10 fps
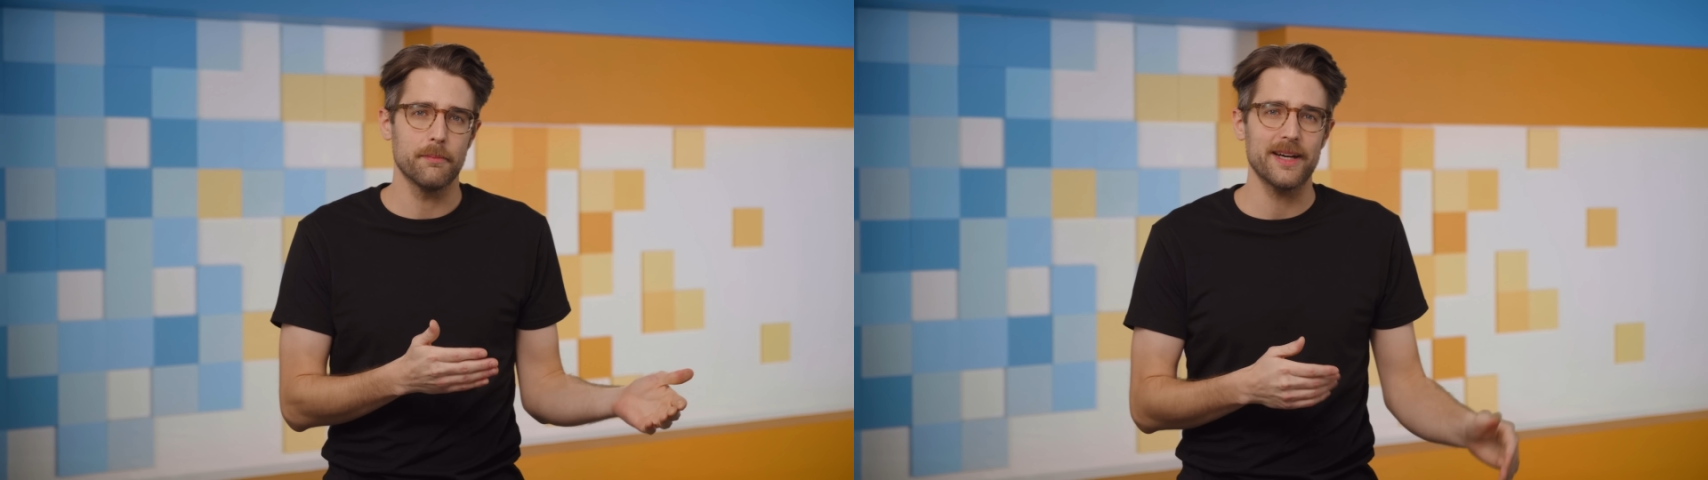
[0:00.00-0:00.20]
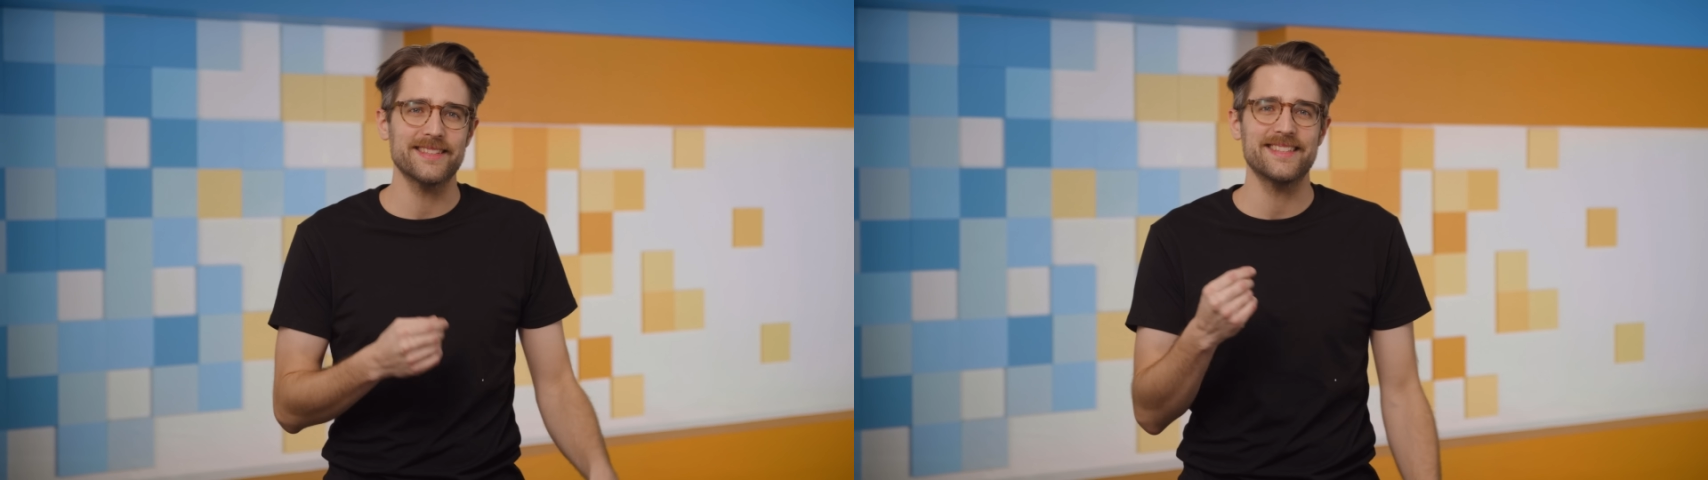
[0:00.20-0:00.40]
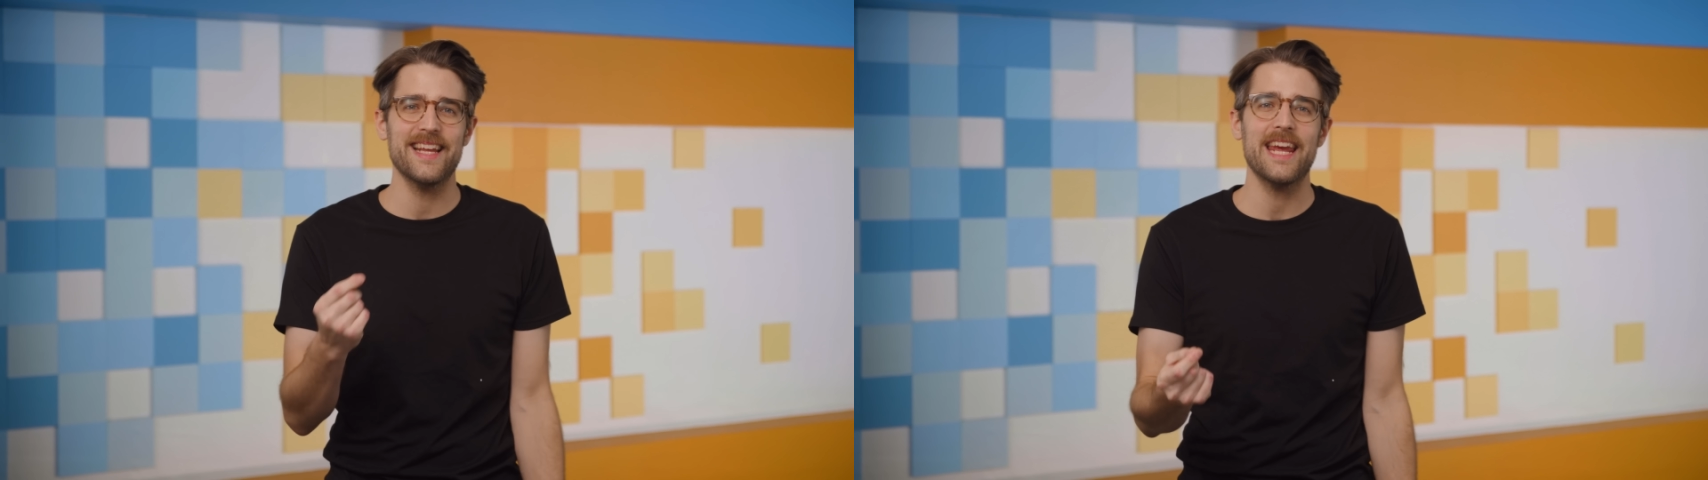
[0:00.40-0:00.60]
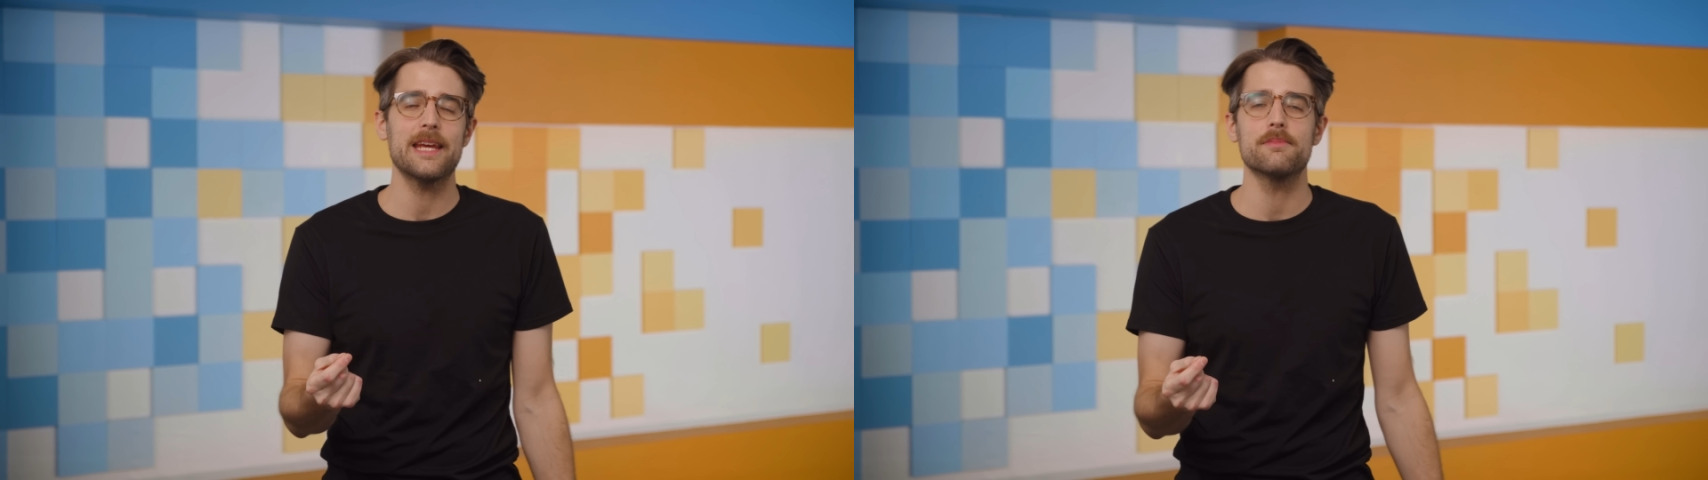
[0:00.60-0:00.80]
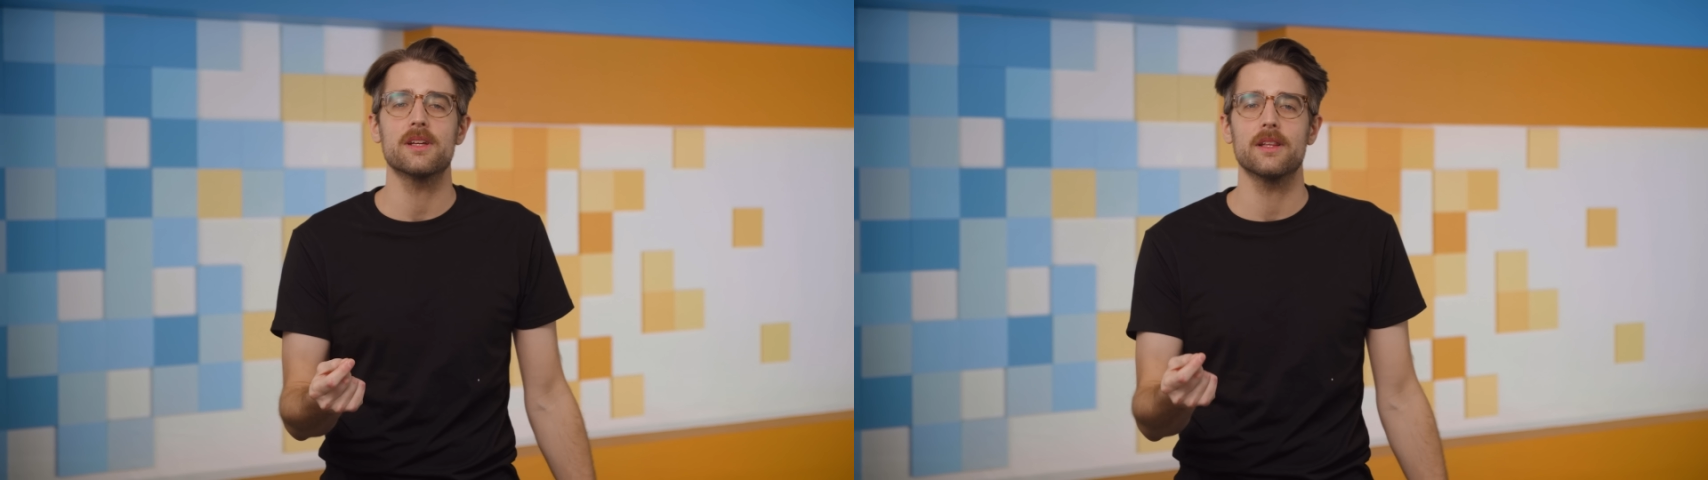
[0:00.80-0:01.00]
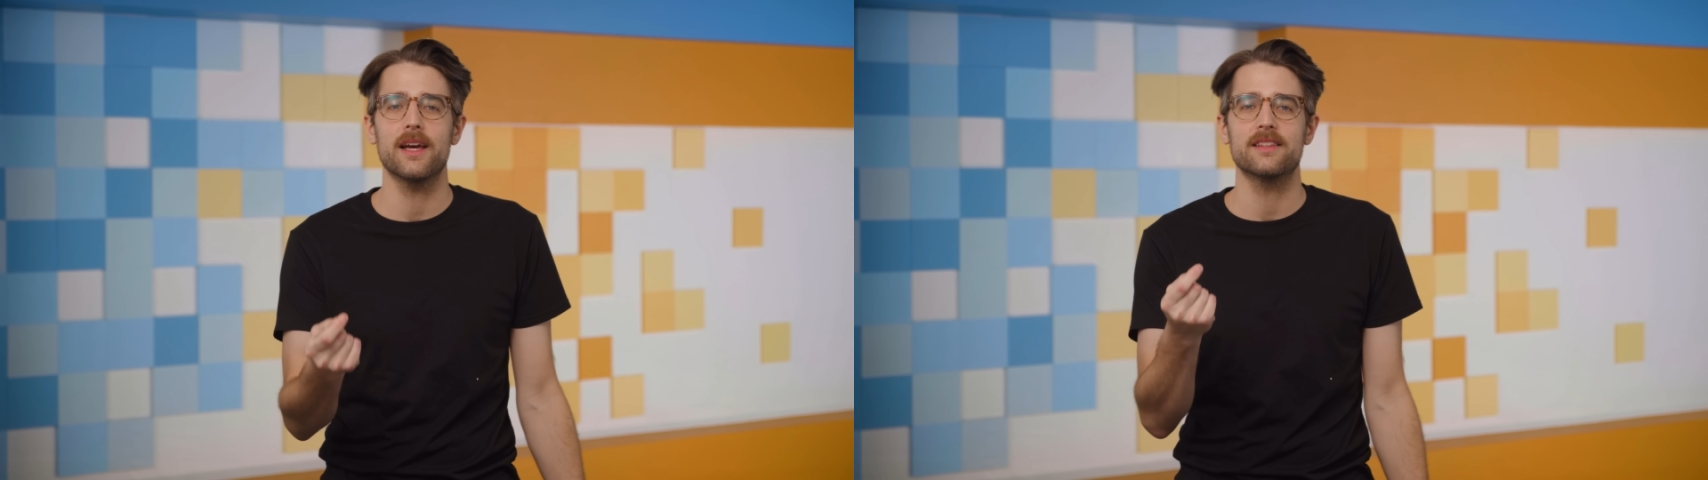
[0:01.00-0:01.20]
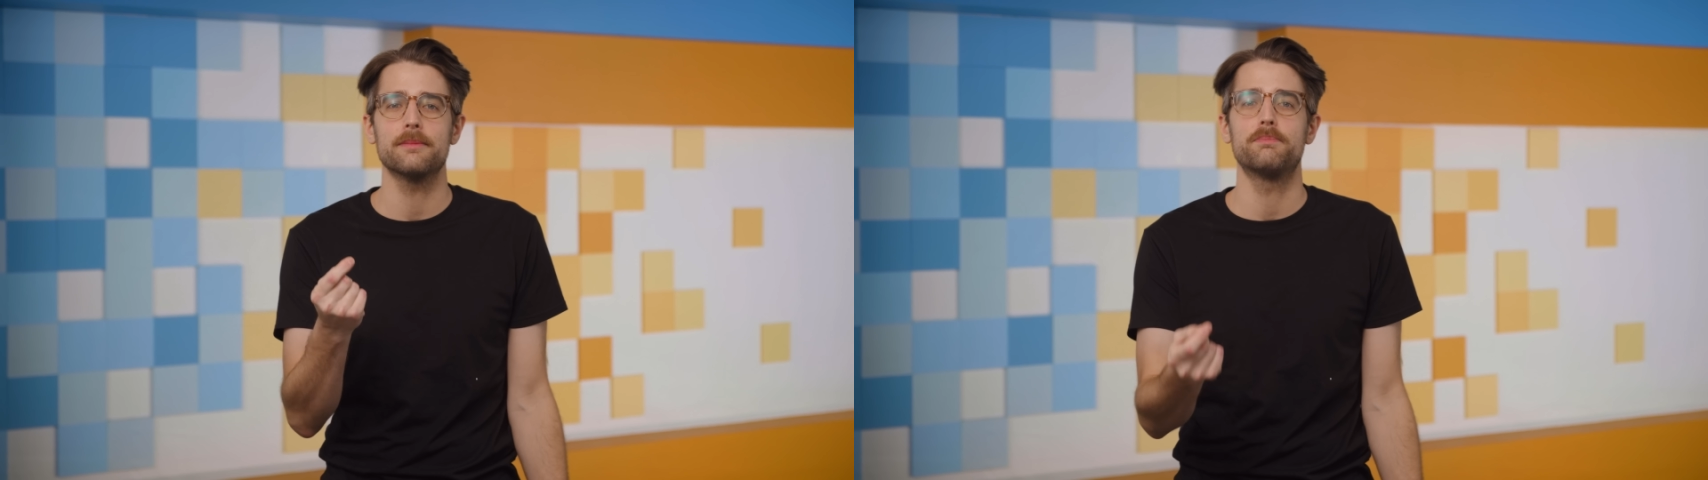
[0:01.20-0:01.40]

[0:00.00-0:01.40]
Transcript: but it's named like the